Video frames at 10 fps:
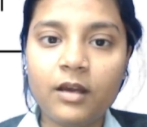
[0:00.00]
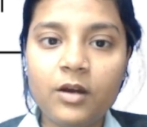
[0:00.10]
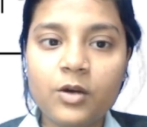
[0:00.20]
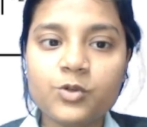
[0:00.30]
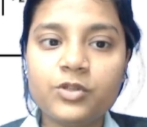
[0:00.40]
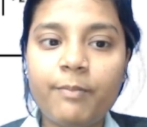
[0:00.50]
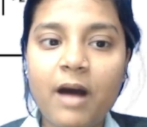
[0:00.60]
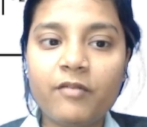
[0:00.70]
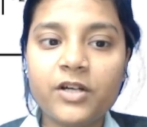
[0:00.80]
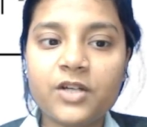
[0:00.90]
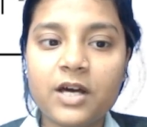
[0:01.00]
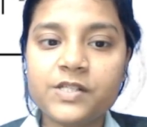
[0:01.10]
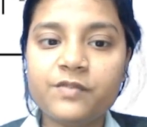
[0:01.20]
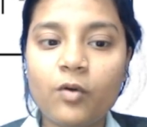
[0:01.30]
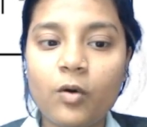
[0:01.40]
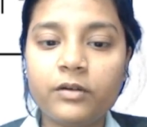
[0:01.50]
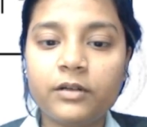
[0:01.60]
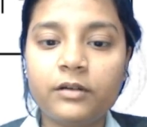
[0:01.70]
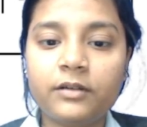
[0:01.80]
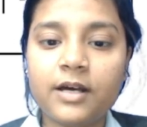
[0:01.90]
So the power transferred
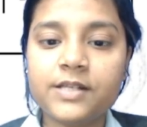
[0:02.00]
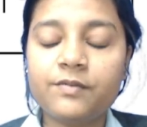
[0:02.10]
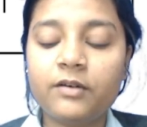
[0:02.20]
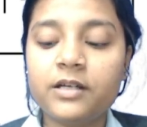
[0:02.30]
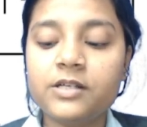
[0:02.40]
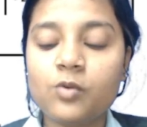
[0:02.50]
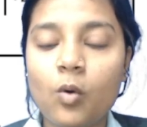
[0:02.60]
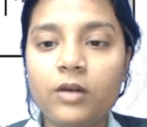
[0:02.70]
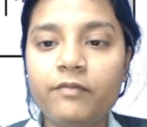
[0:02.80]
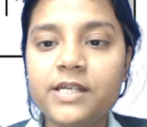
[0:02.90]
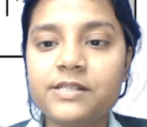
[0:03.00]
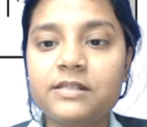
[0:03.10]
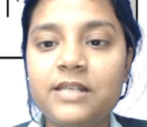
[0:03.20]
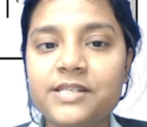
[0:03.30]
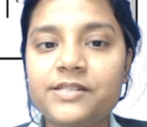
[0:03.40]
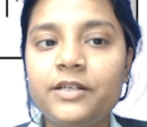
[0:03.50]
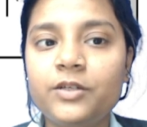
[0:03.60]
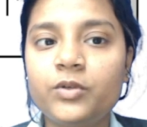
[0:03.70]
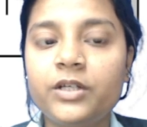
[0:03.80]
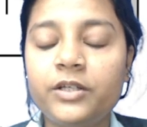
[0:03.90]
is always less than
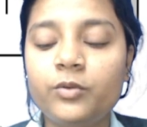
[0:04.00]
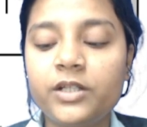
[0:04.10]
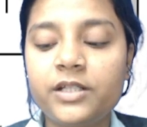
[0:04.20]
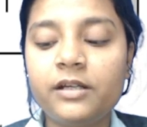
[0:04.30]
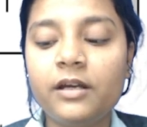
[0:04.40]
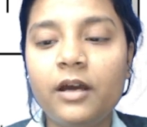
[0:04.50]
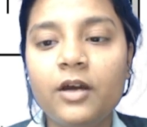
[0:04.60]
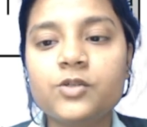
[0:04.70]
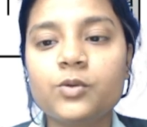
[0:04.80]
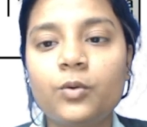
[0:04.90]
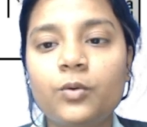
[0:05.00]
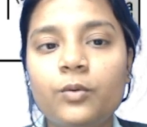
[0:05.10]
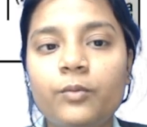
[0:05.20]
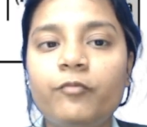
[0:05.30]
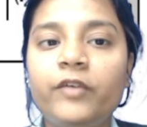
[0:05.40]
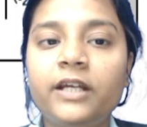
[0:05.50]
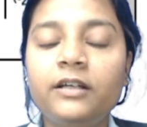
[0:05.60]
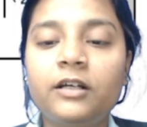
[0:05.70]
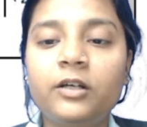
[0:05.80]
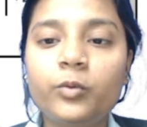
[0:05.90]
unity. So we can
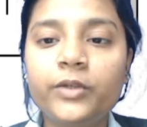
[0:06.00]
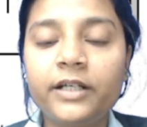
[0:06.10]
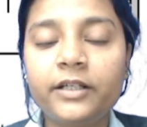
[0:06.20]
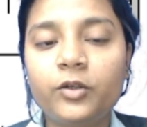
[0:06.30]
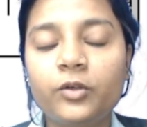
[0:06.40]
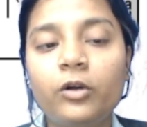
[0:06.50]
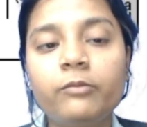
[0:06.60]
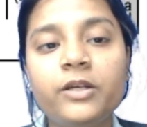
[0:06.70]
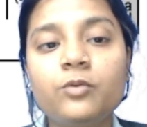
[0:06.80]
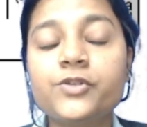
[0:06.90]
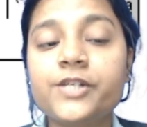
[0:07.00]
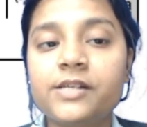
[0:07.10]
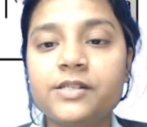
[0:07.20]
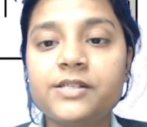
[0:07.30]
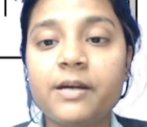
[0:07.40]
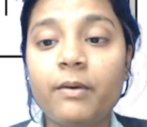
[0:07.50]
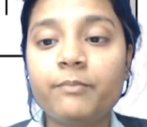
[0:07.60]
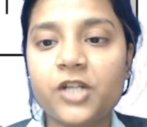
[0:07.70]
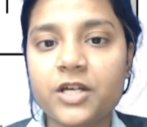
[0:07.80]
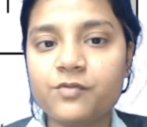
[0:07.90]
conclude that it cannot be used as a
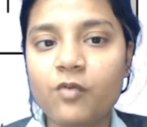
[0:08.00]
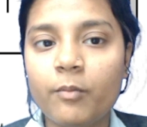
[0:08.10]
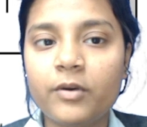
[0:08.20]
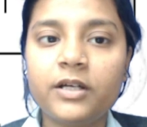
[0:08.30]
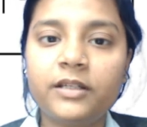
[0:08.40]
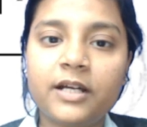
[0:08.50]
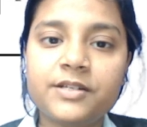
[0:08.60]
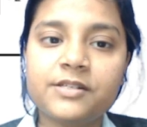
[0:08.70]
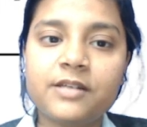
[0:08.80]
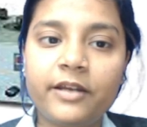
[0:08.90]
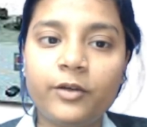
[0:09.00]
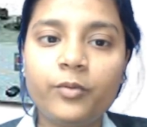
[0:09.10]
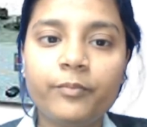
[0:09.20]
step-up transformer in that scenario.